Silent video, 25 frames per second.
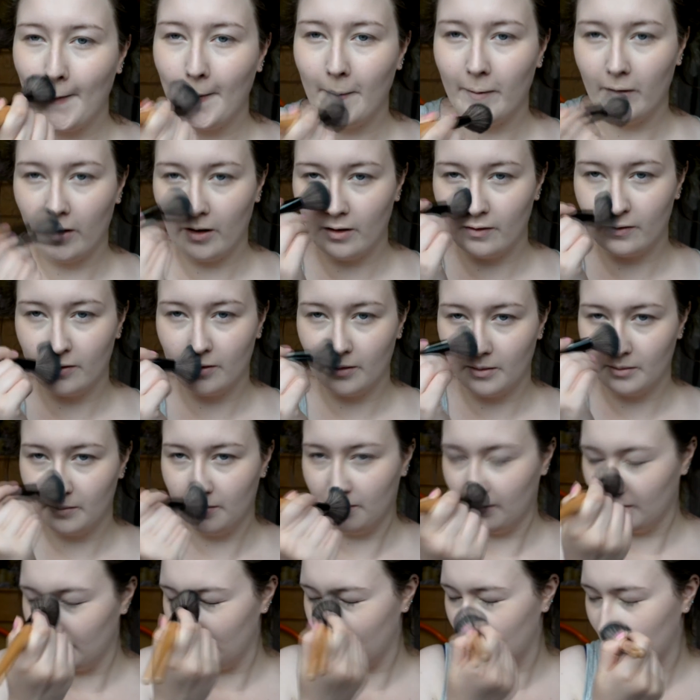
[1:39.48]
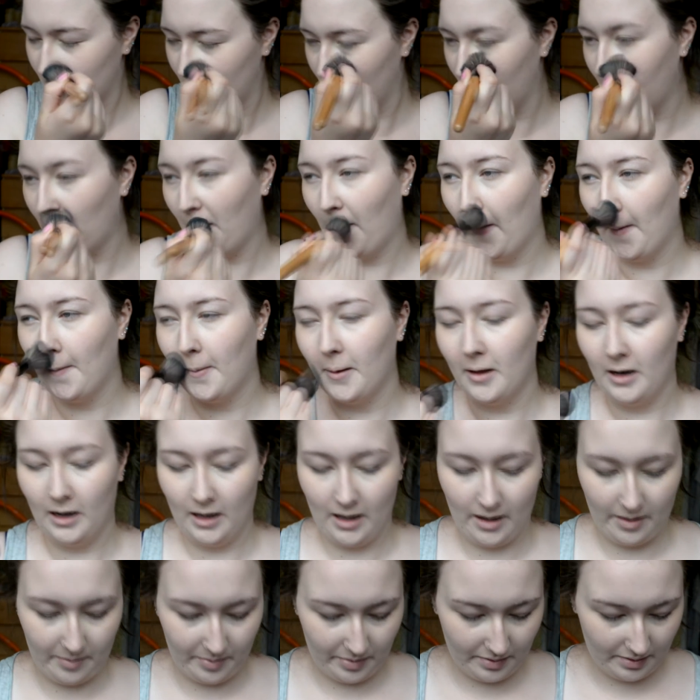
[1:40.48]
Apart from my upper
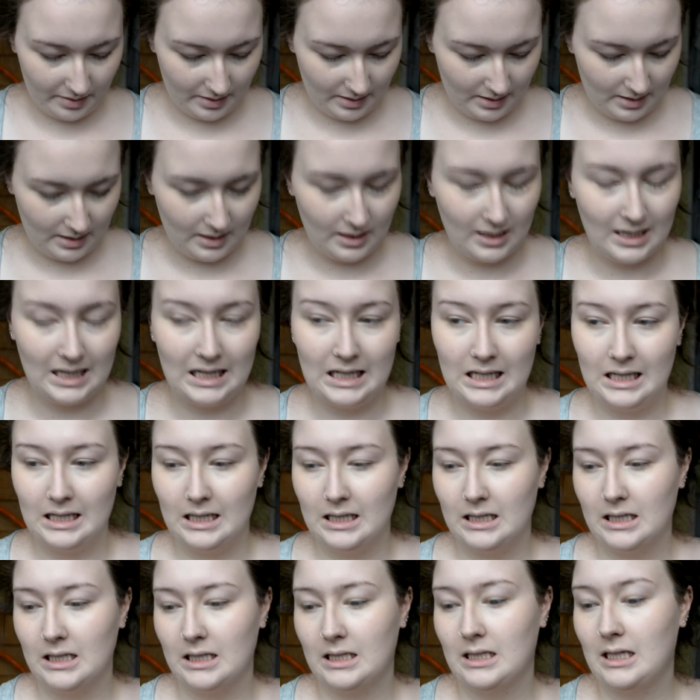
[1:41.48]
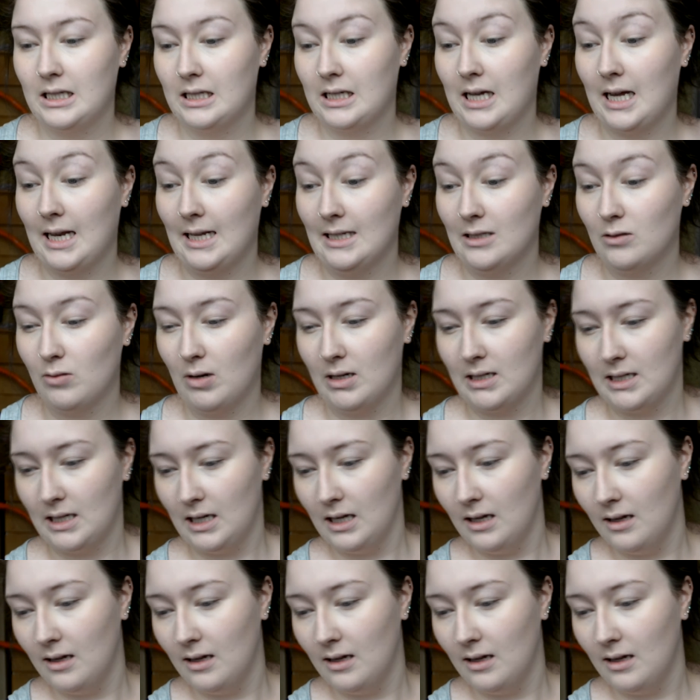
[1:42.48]
lip because it's kind of sweaty.